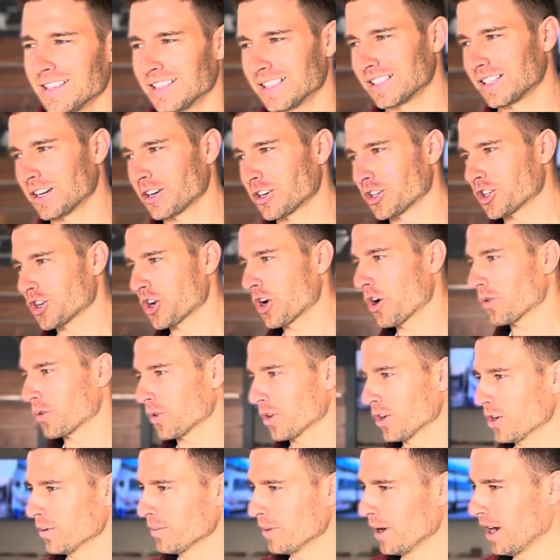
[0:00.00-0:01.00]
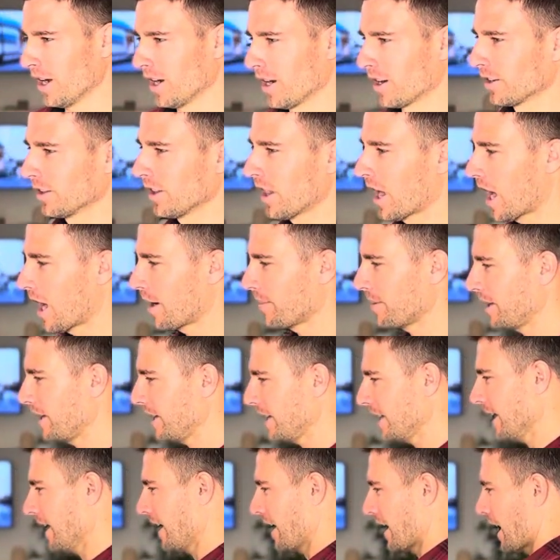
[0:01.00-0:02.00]
This is our showroom, our
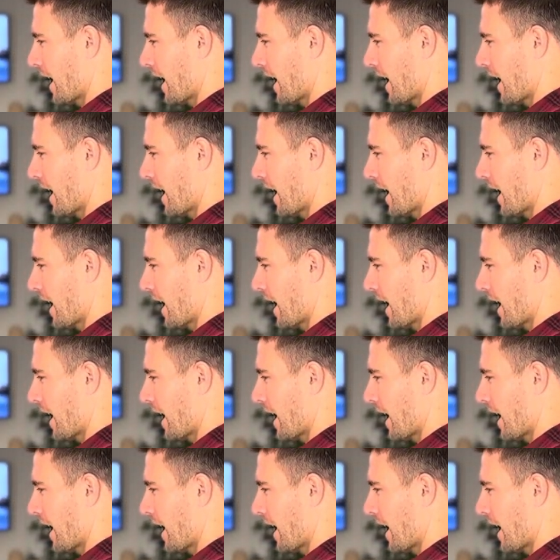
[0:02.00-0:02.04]
lobby.